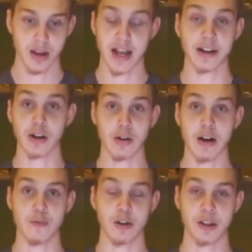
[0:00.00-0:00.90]
I could go
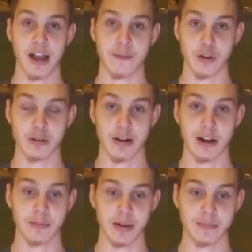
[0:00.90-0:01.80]
off about that for a little
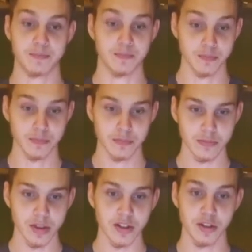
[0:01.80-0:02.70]
while, but
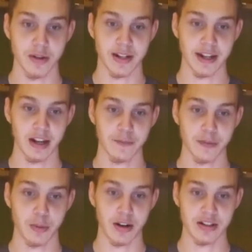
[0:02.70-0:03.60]
don't want to get off the
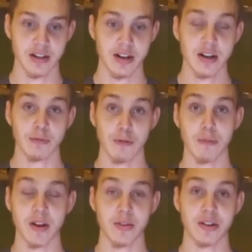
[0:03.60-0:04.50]
point.
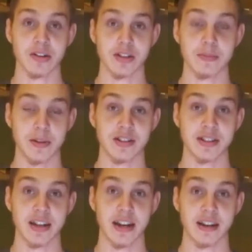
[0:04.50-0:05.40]
Roman Catholicism is
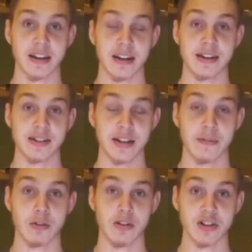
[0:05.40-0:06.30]
satanic. It is
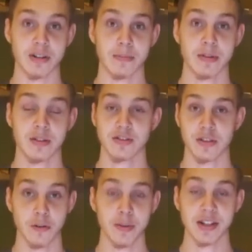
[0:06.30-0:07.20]
devil worship. So
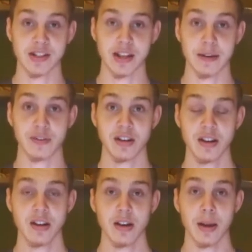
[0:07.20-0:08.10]
don't be deceived.
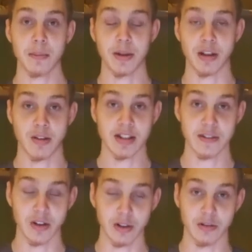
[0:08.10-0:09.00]
May the grace
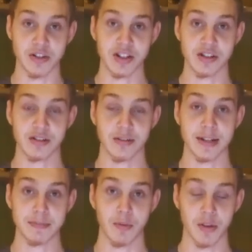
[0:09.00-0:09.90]
of our Lord Jesus
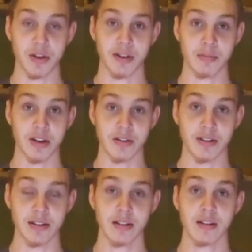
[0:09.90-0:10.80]
Christ be with all the brethren.